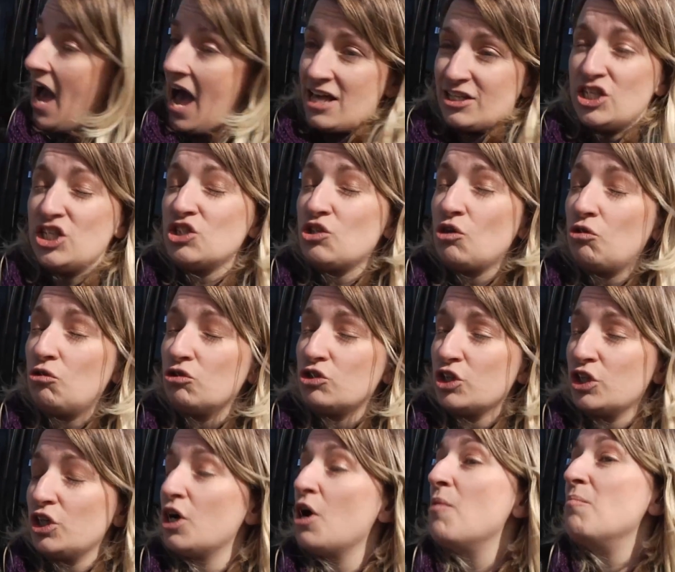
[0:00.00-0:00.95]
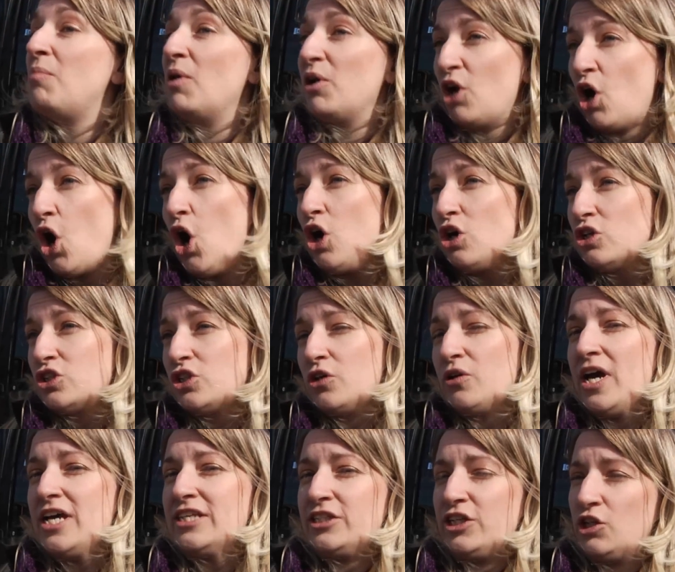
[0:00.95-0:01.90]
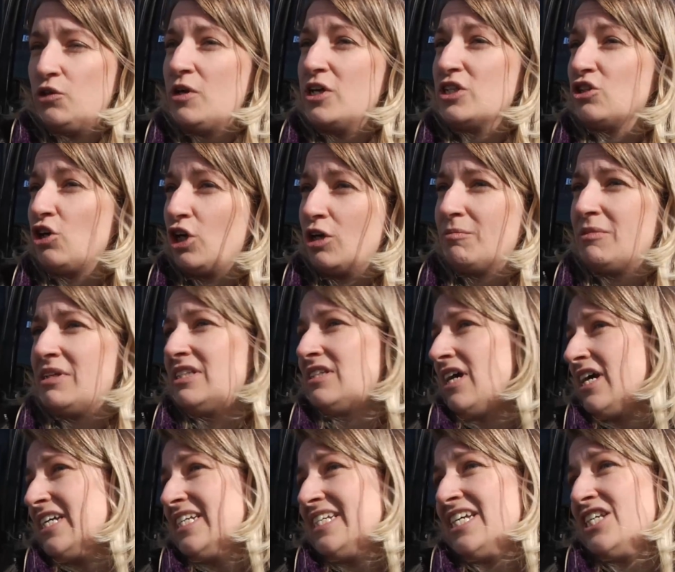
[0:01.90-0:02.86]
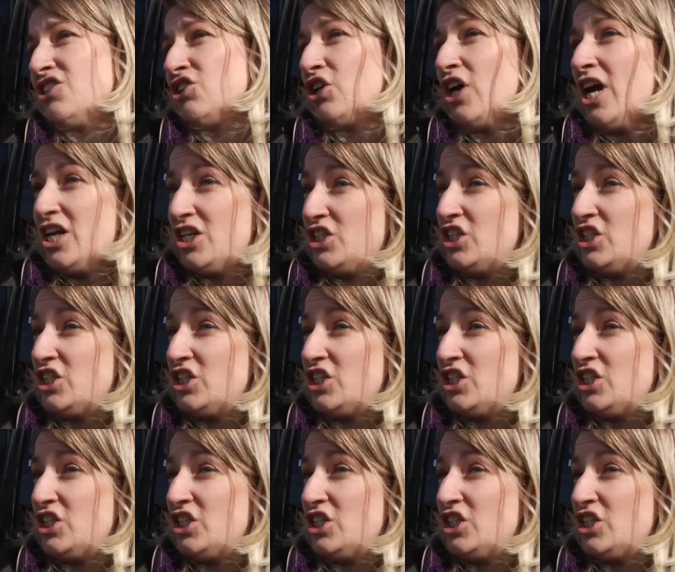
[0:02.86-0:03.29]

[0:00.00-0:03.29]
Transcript: As a soldier, but also as a U.S. Army scientist or